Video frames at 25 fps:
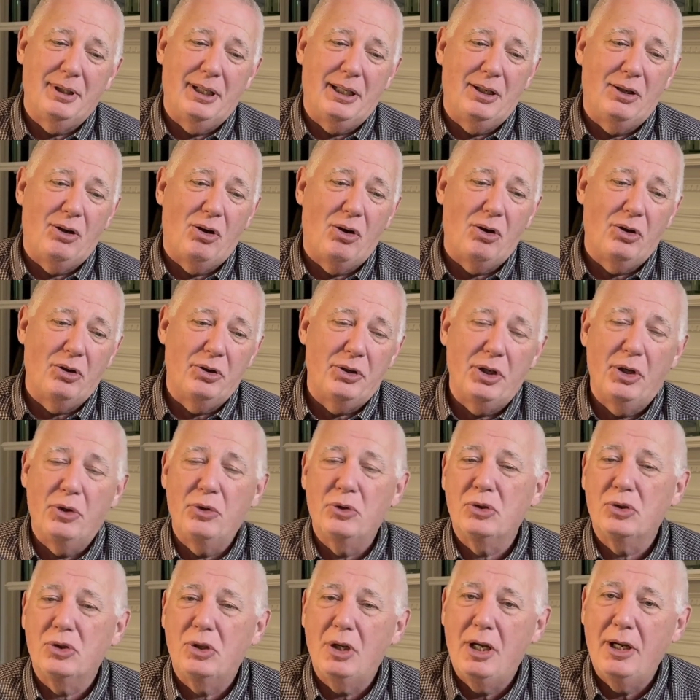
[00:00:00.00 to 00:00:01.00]
all of the other
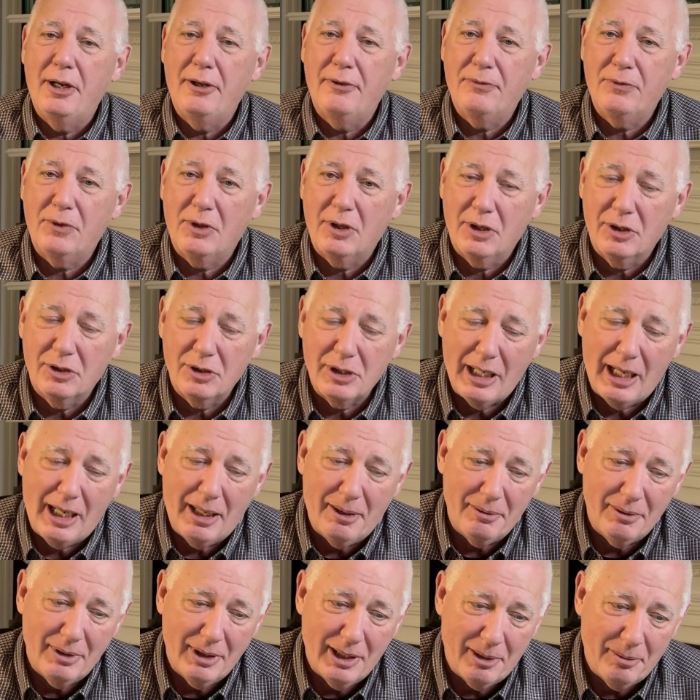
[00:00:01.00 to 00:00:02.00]
stuff, because
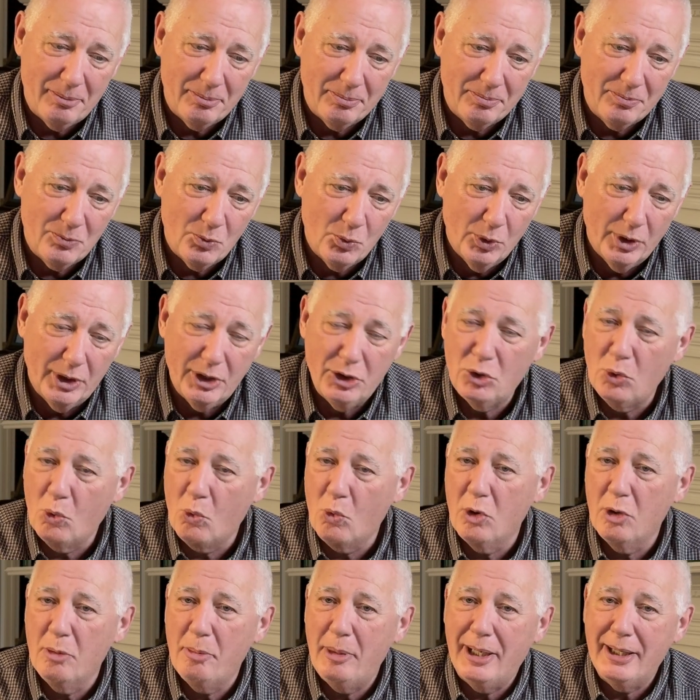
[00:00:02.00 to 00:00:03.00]
I'm really
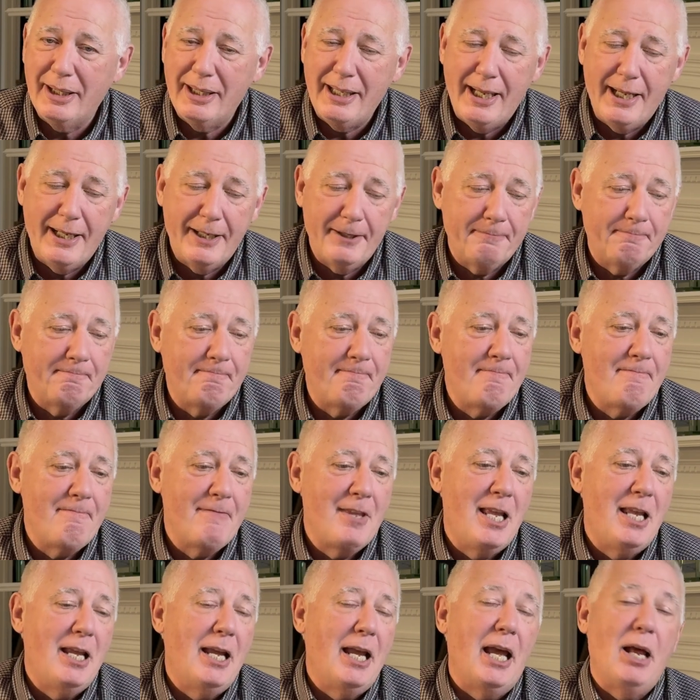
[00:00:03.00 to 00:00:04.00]
torn about that.
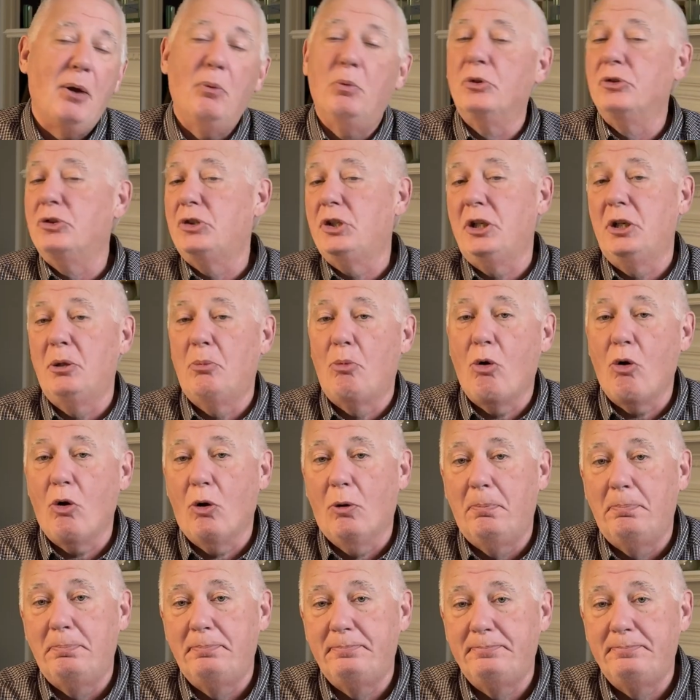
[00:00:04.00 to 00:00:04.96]
And we'll see you tomorrow.